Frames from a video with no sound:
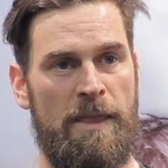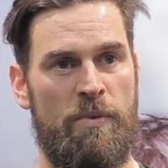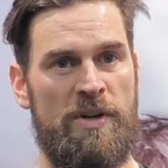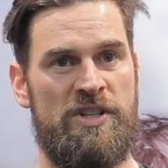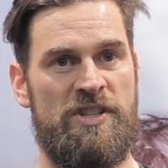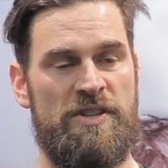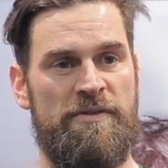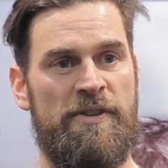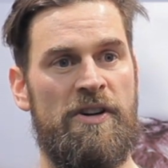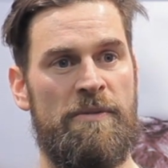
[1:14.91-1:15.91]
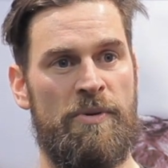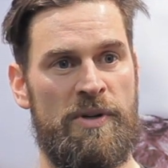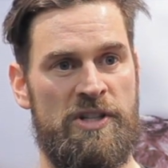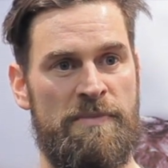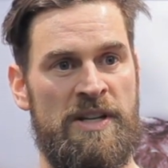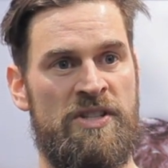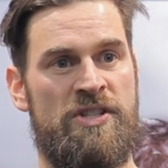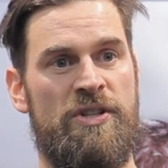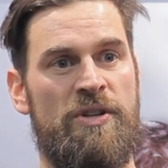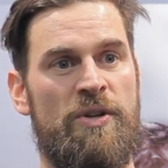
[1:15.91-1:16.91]
which is a verb, which means
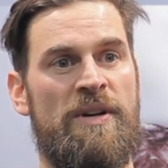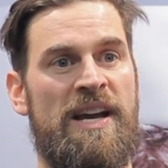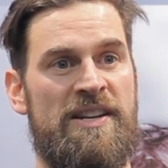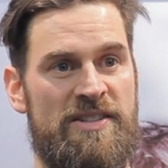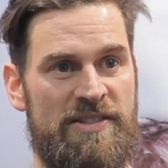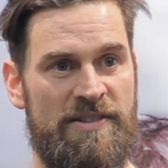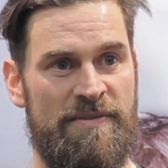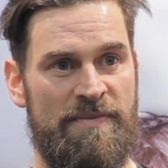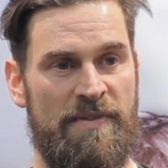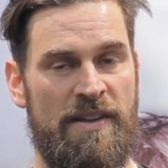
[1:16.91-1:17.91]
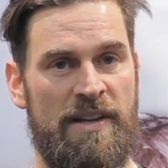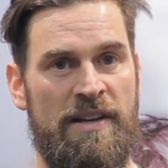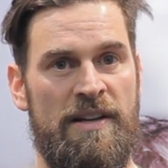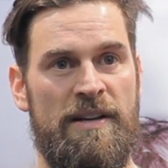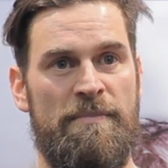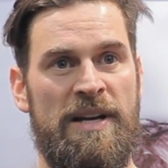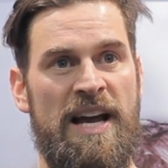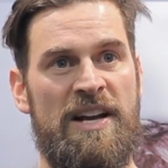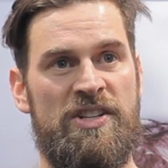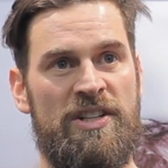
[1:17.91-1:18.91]
to unite. But
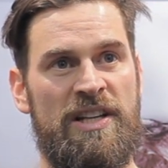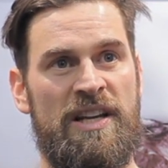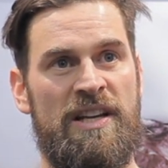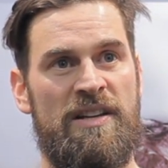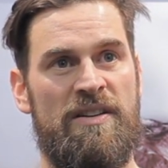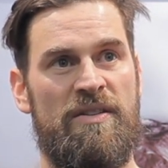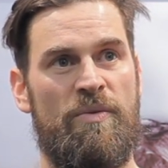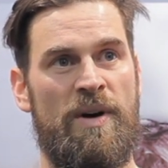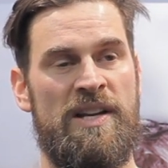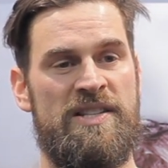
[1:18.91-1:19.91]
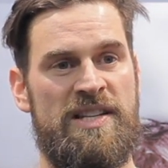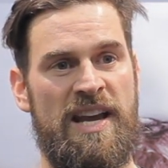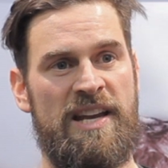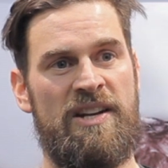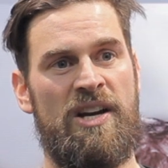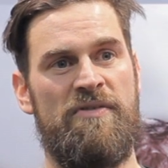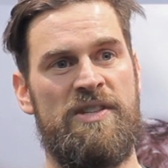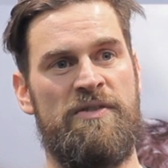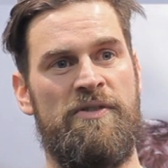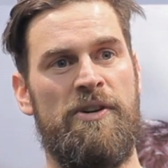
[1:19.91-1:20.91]
actually, when it's taken out of
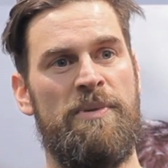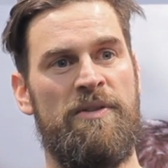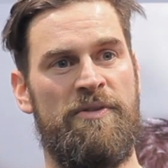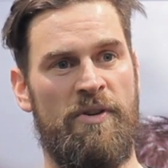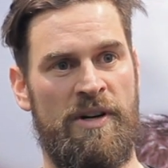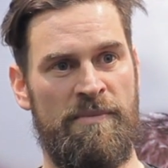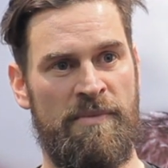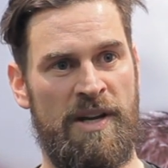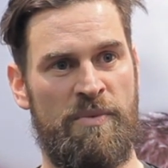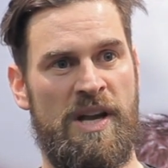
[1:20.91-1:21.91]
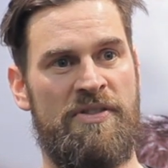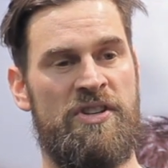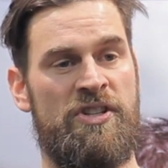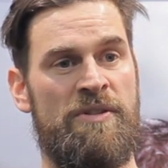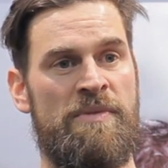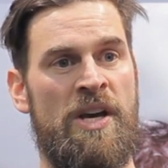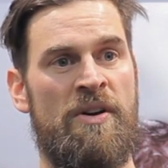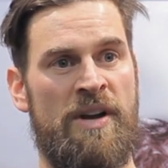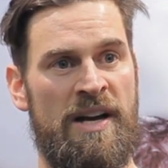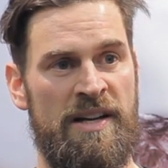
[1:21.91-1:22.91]
its verbal form and we get the term
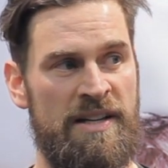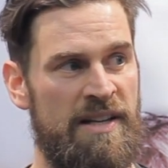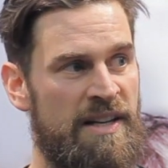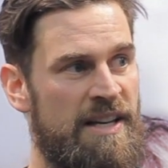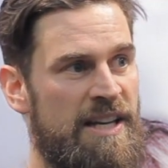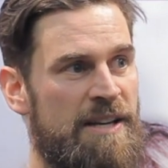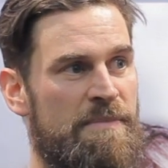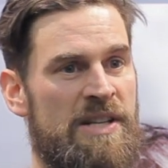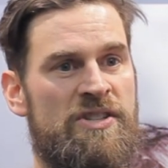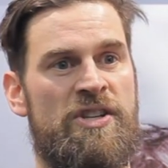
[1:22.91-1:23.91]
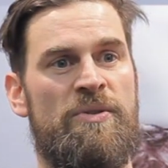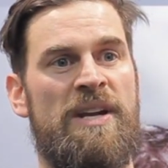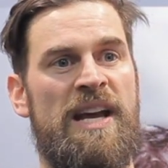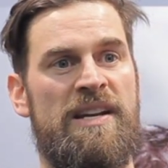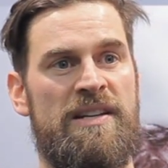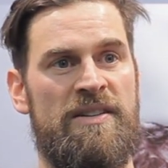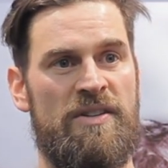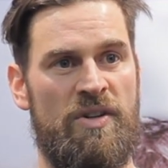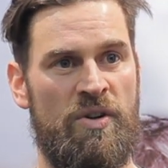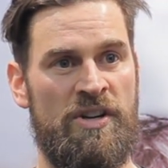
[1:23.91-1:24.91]
yoga, it means united
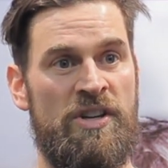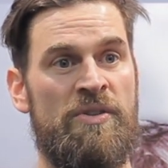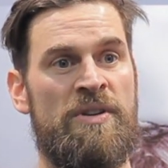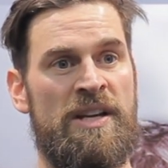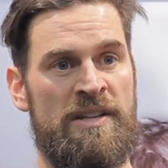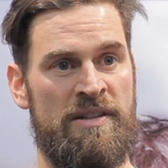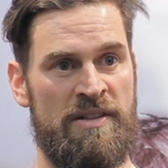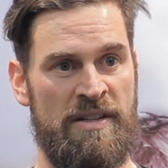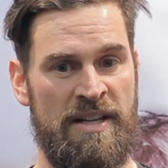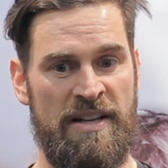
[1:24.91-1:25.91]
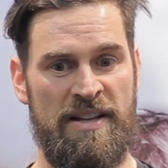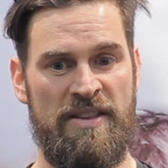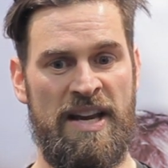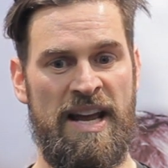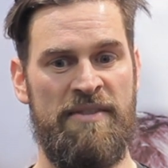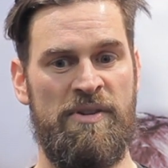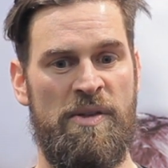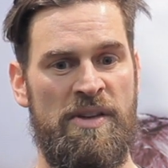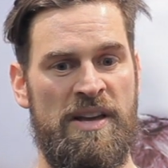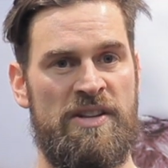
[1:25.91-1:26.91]
or union, that
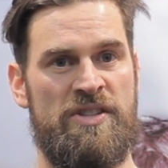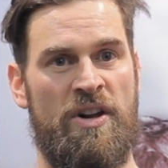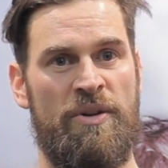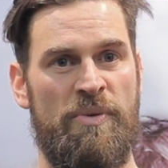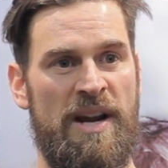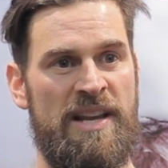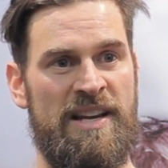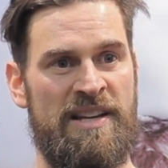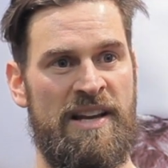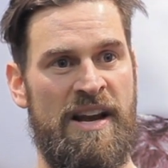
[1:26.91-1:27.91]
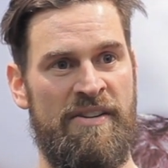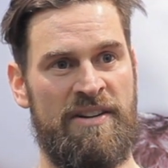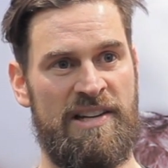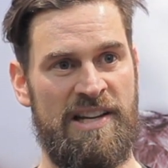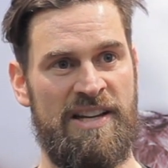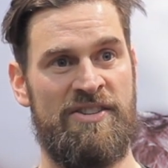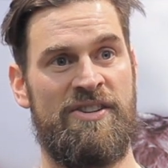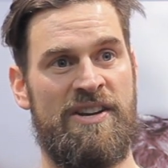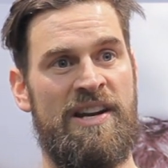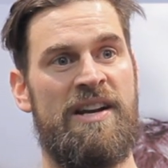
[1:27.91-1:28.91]
everything is already inherently
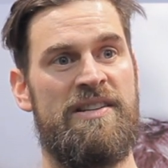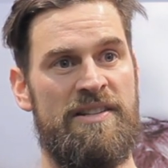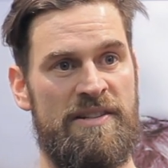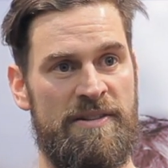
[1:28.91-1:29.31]
interconnected.